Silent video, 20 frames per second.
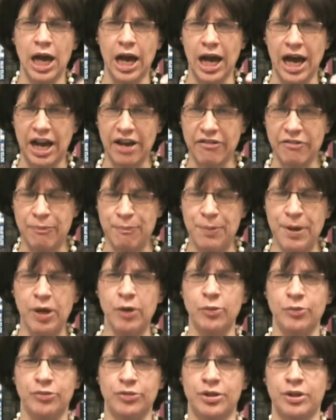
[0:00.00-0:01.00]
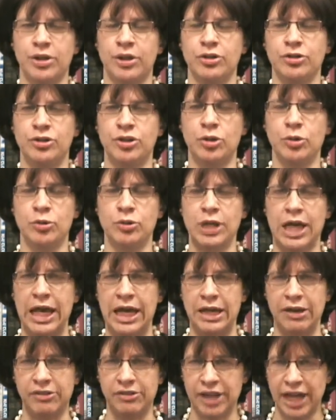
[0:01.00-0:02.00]
I've built two
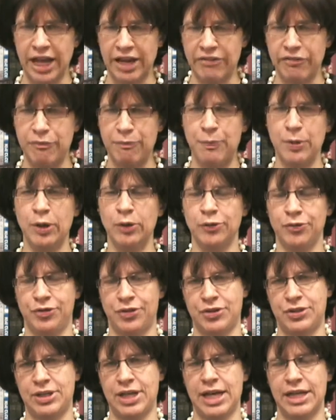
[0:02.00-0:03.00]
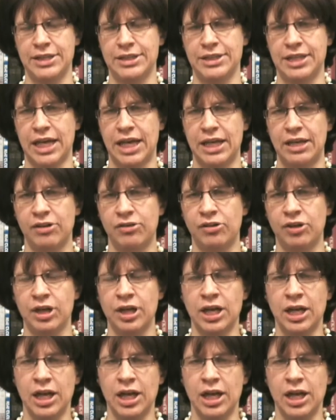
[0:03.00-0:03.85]
days. I've built ten days.